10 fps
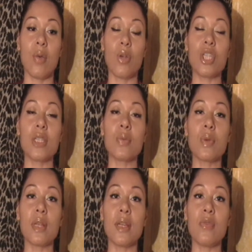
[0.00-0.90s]
which is
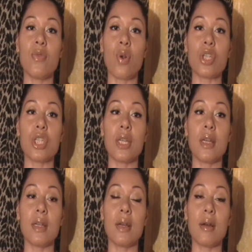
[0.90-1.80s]
really
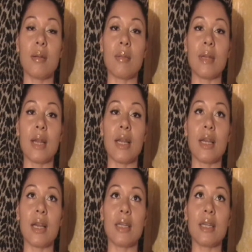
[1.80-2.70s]
unfortunate, and
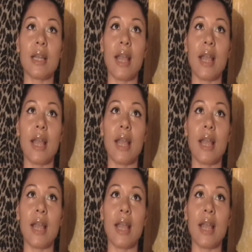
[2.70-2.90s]
I